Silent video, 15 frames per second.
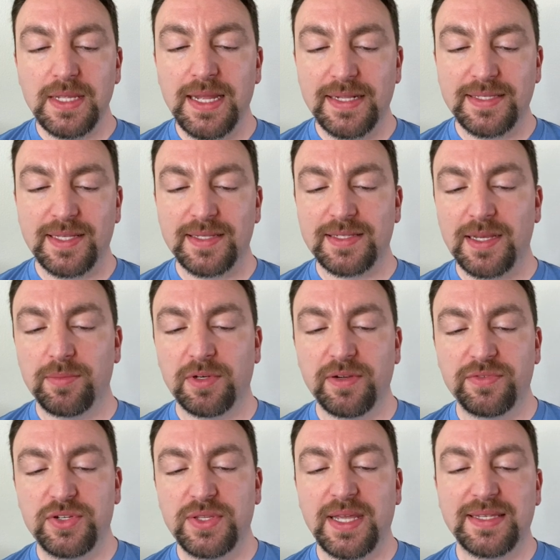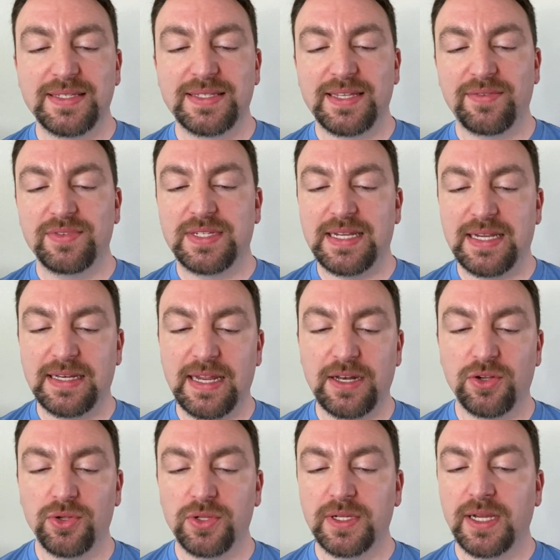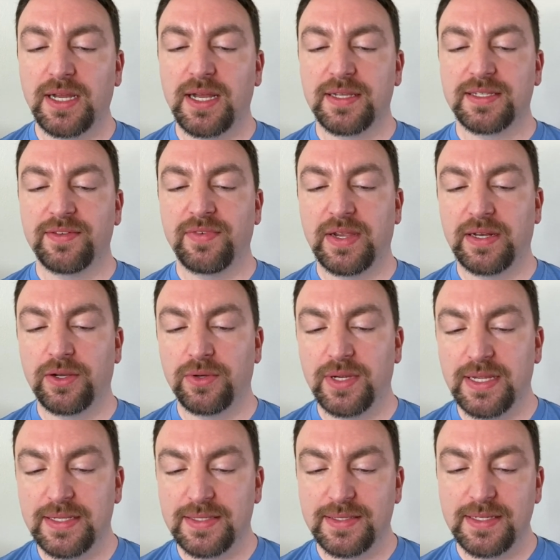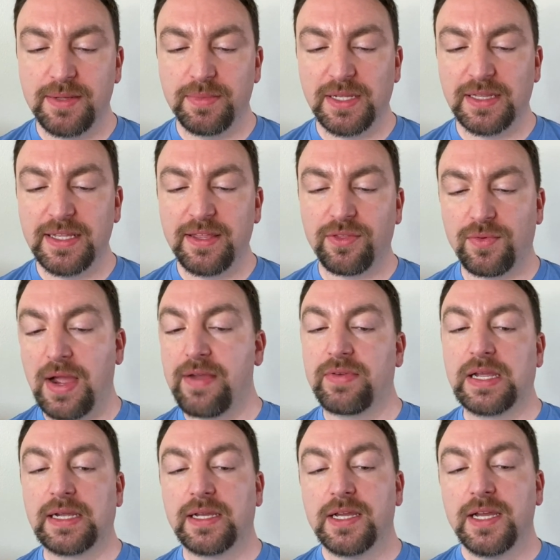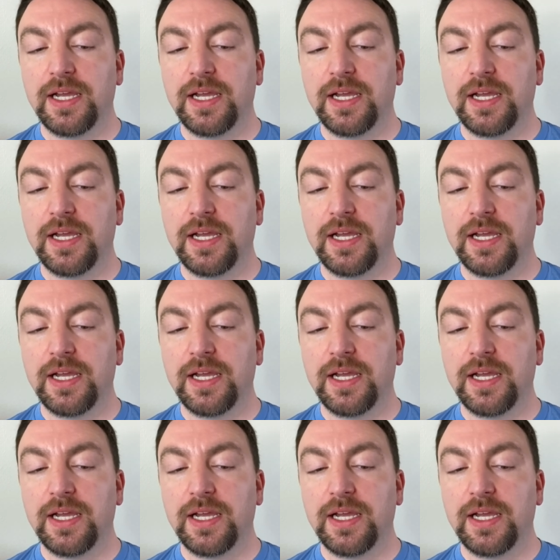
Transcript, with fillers: It's the summer of 2017, and Olga Acevedo is seemingly thriving.